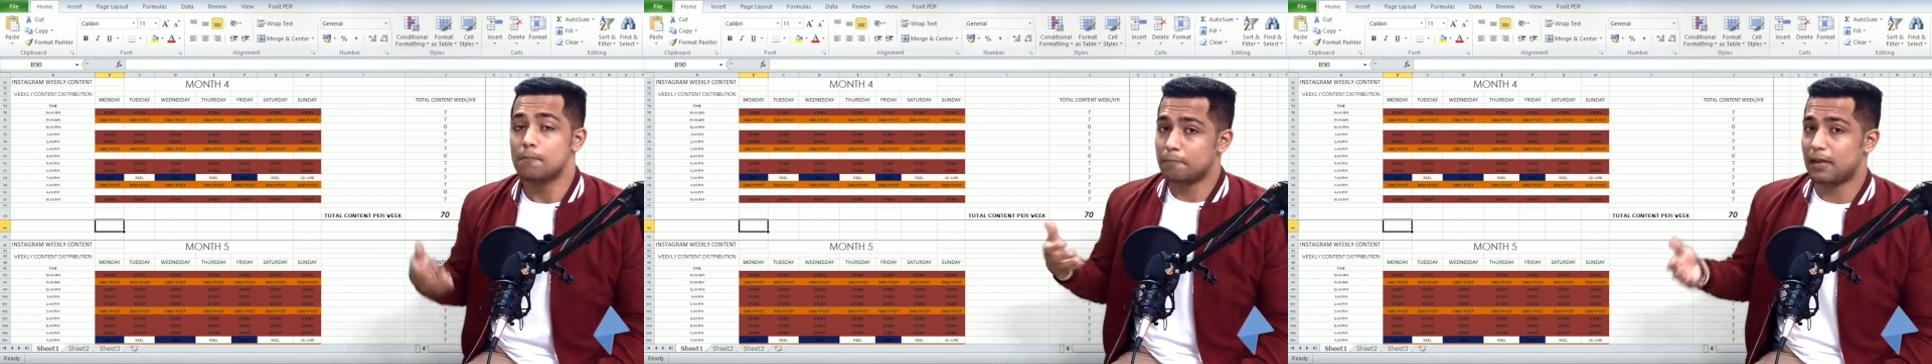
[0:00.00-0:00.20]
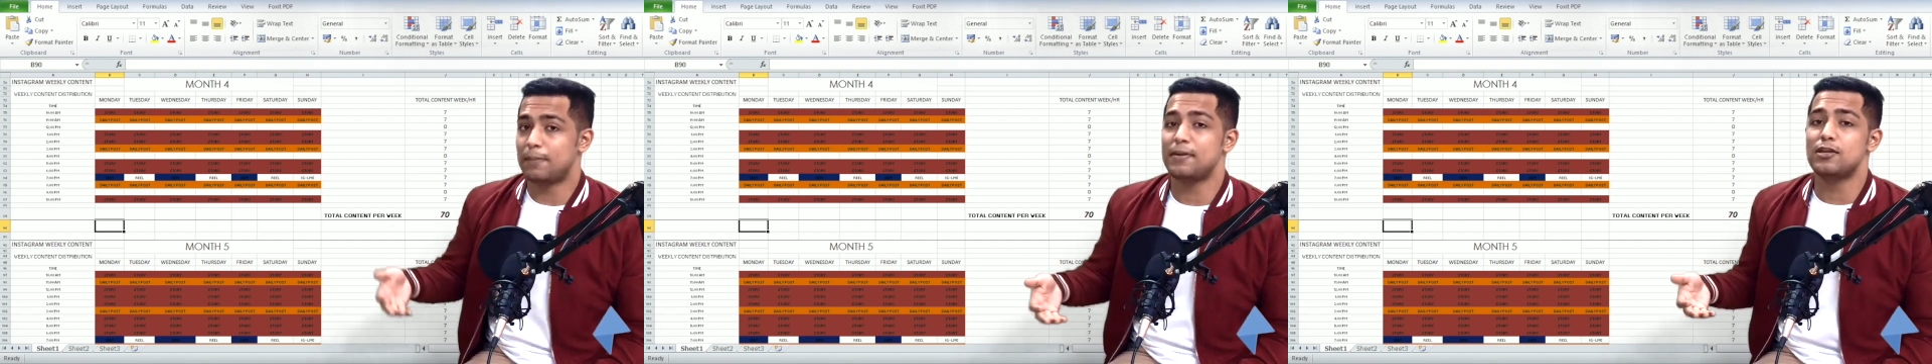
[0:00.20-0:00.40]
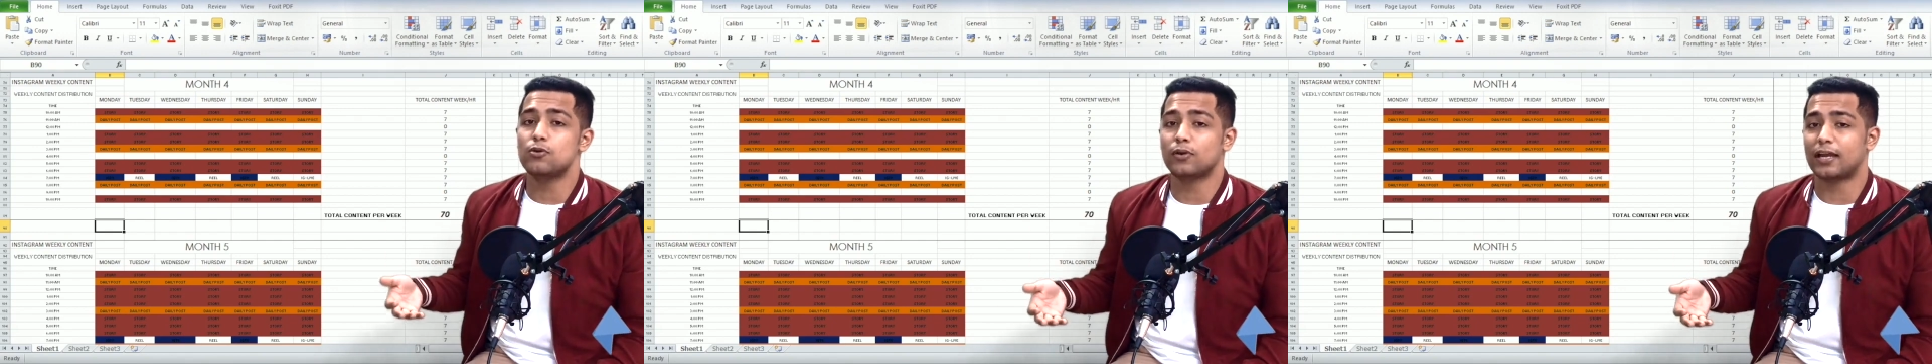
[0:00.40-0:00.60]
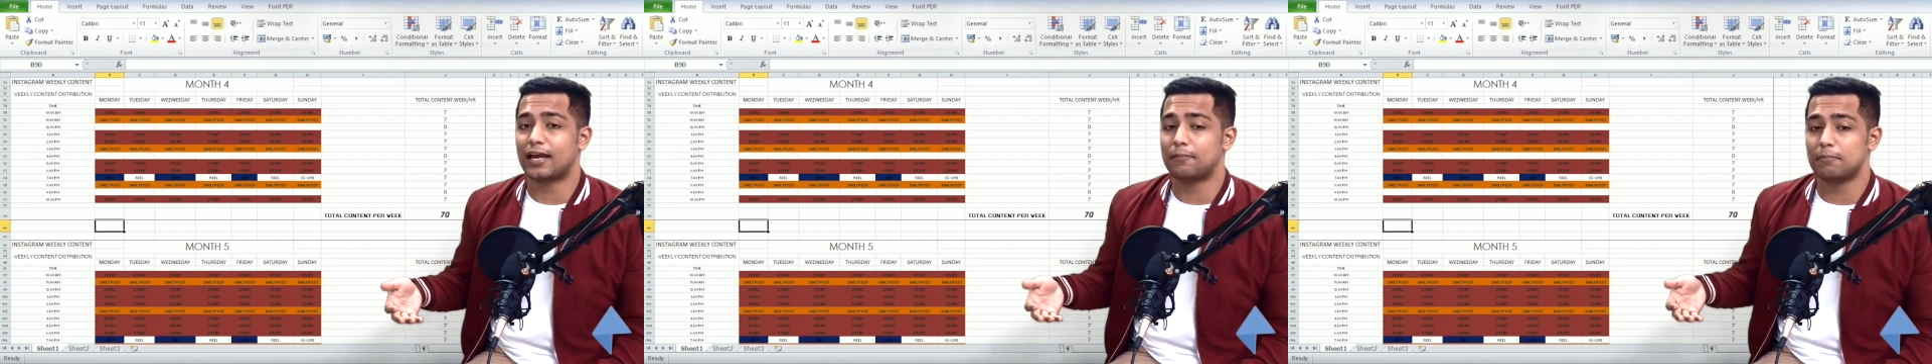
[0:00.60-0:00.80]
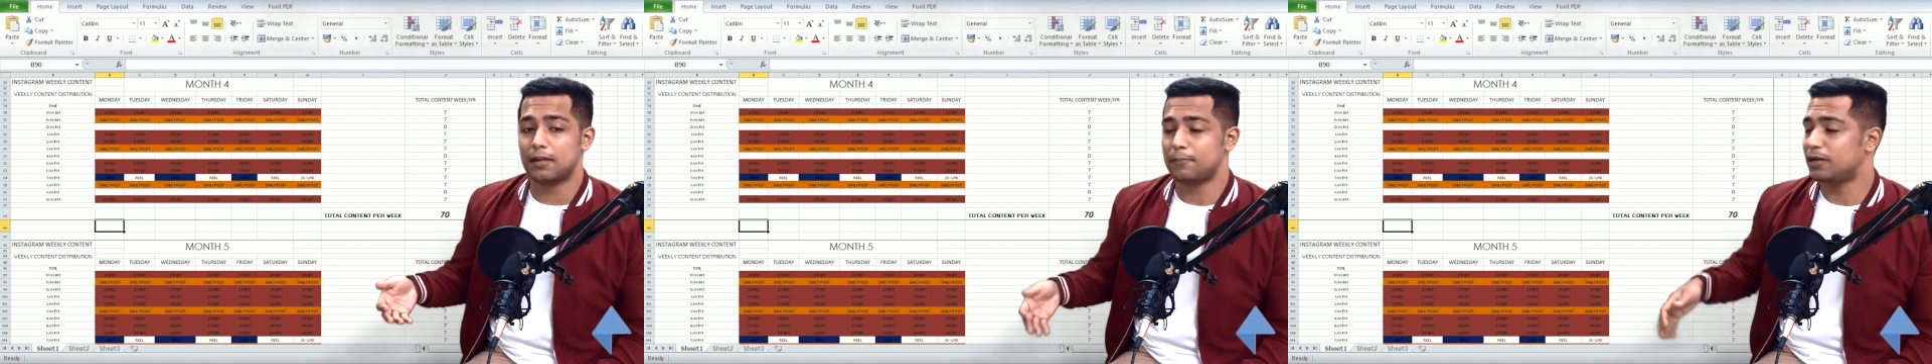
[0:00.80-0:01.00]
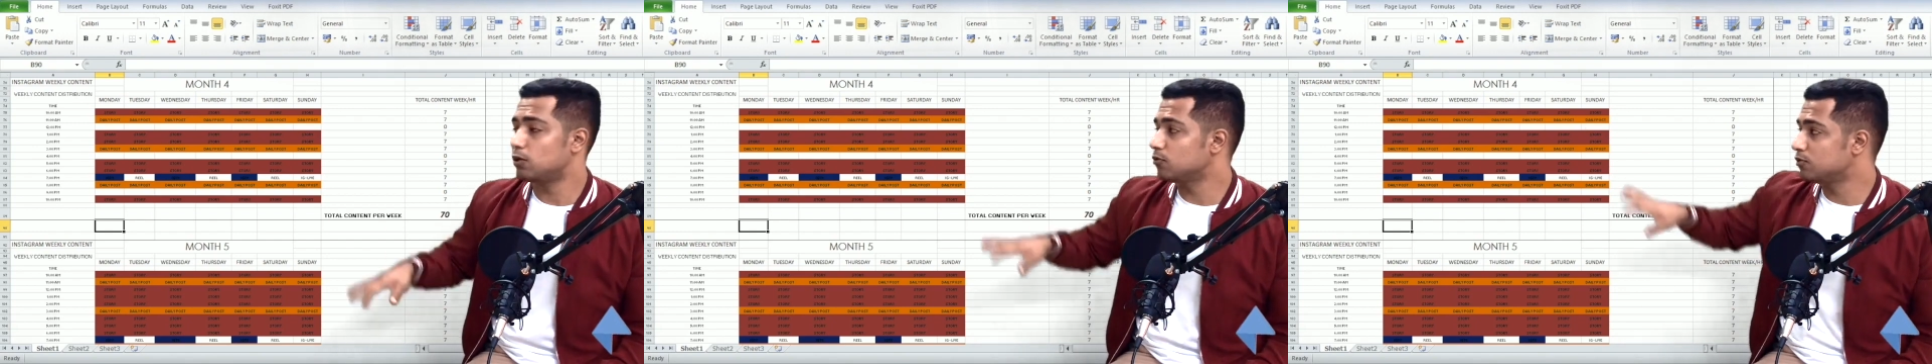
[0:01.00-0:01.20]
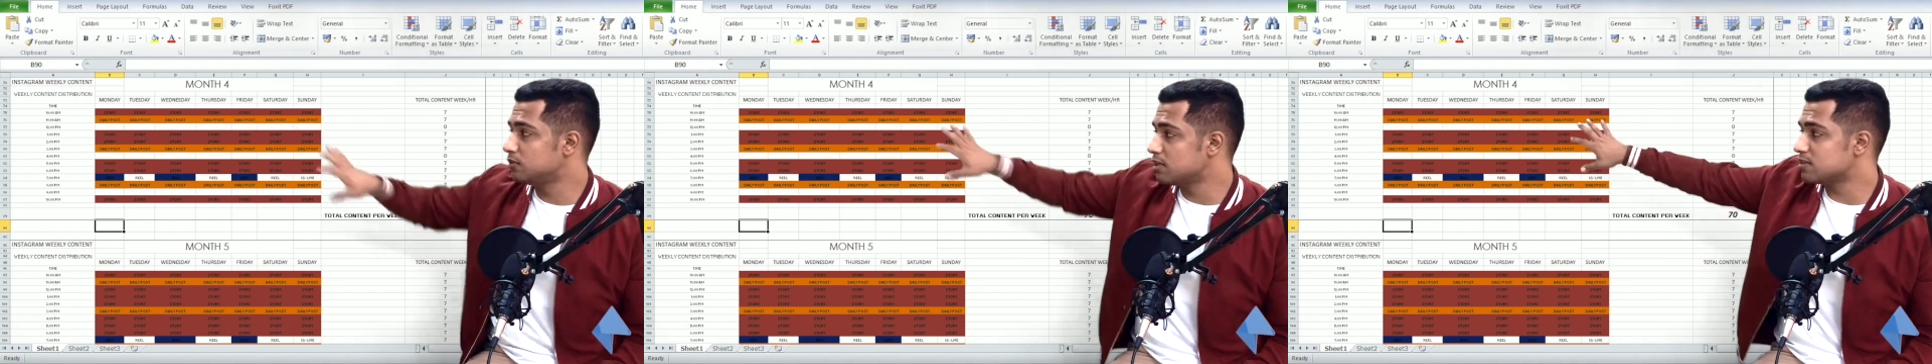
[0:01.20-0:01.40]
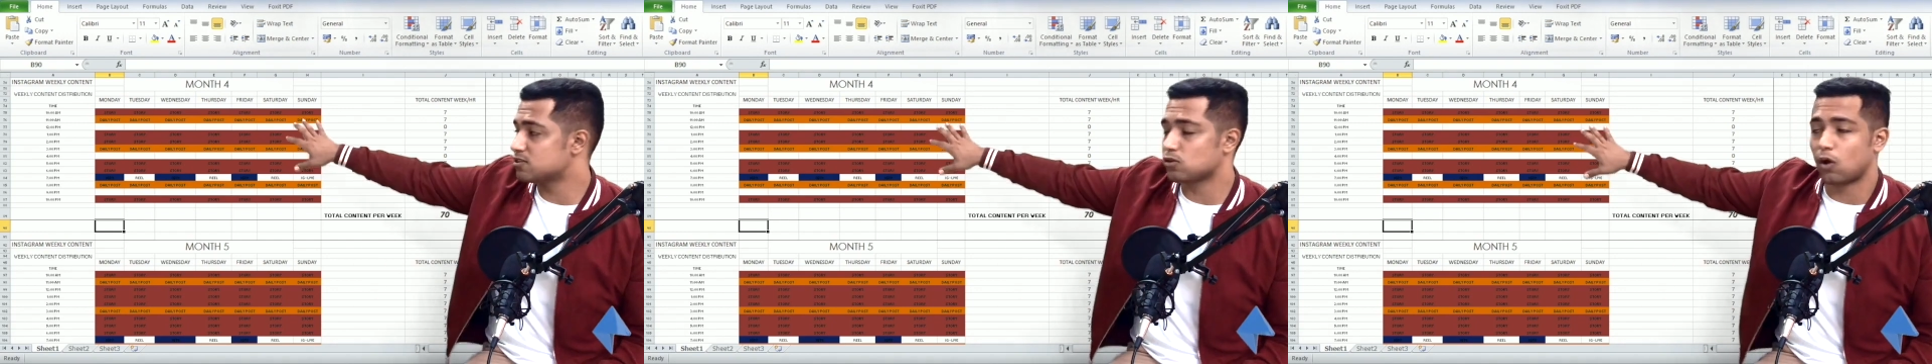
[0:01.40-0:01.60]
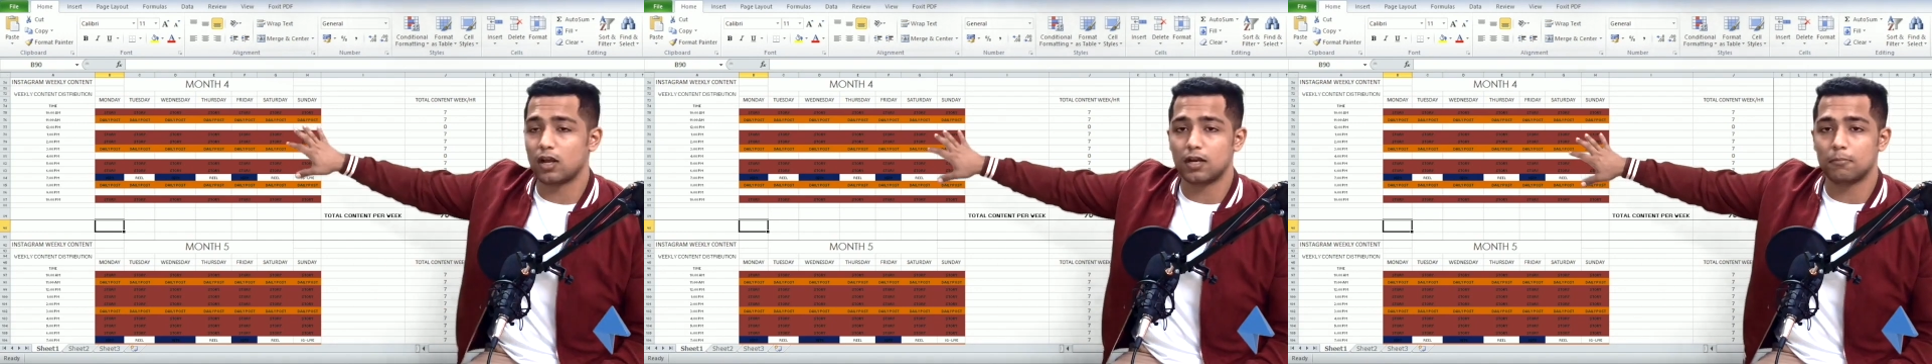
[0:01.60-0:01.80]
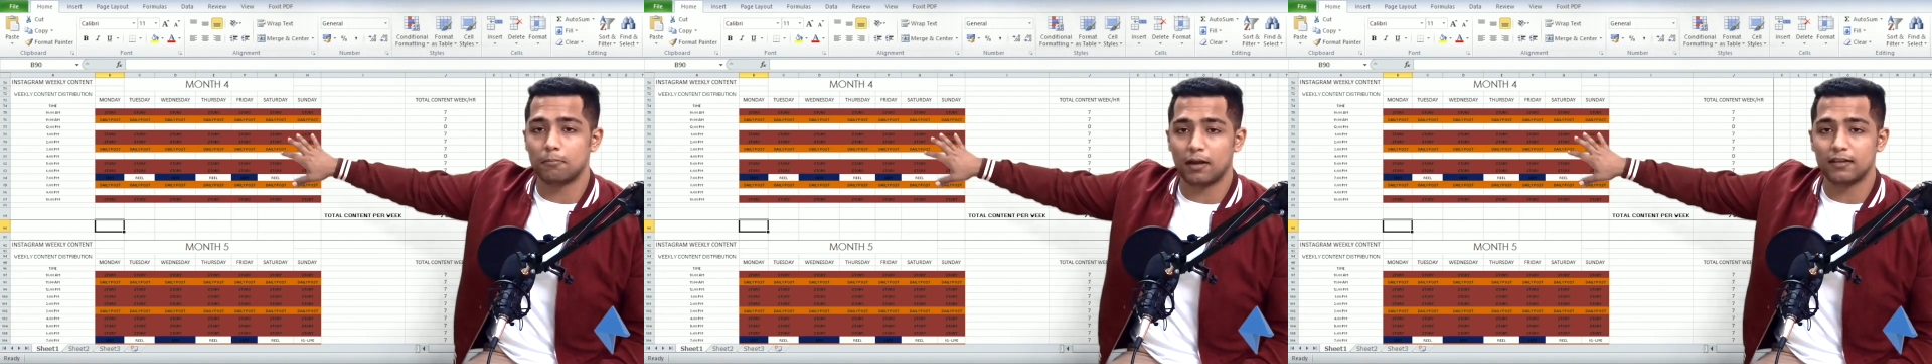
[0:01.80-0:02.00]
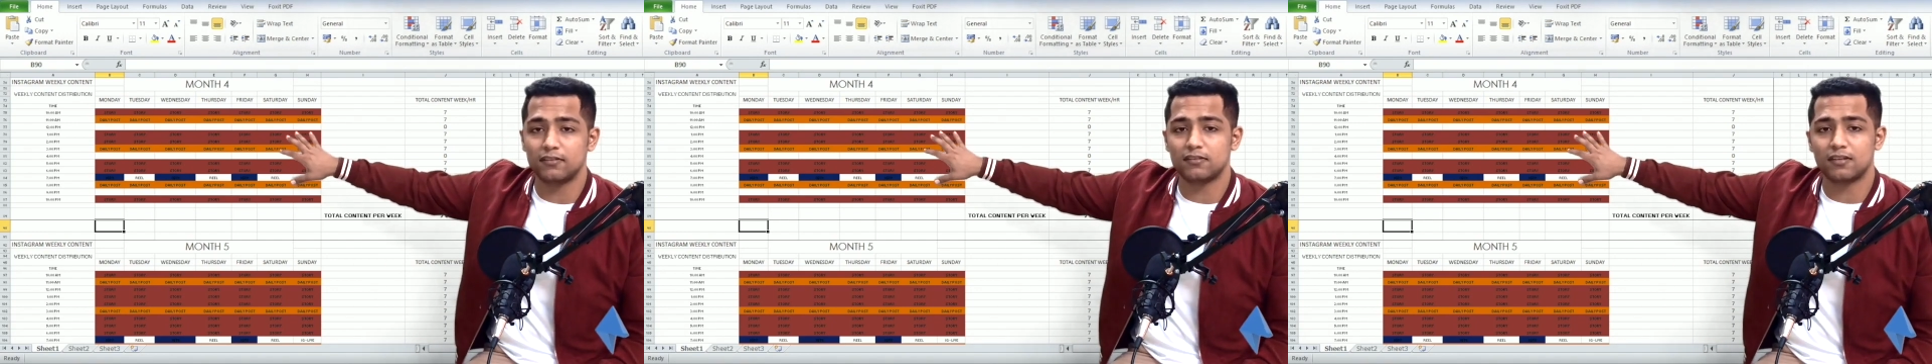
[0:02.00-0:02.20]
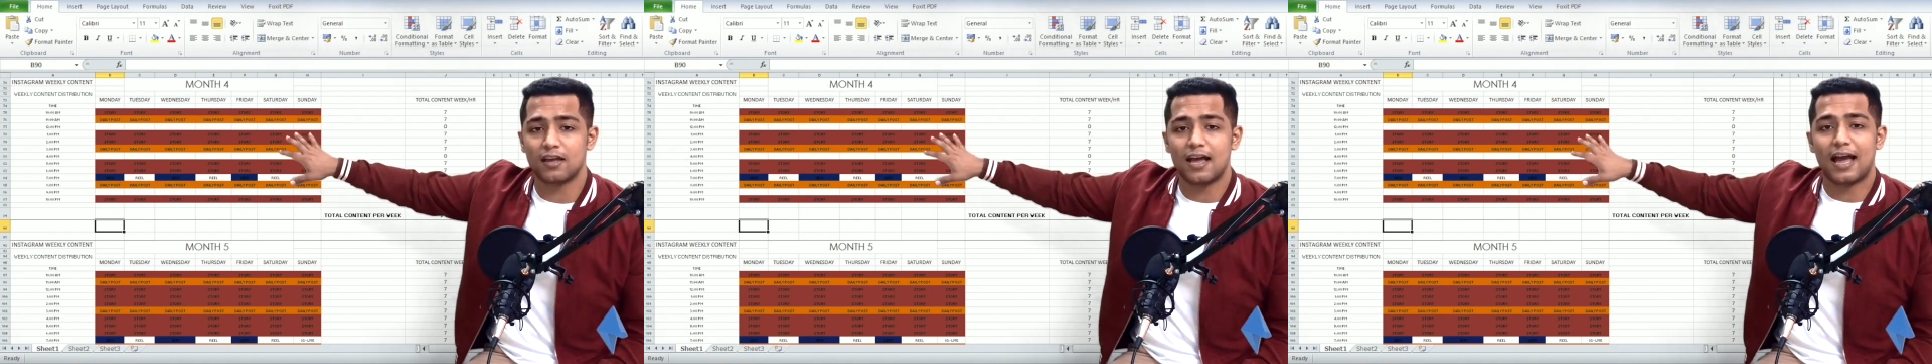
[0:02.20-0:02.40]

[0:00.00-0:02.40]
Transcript: Maybe you can do this on a month,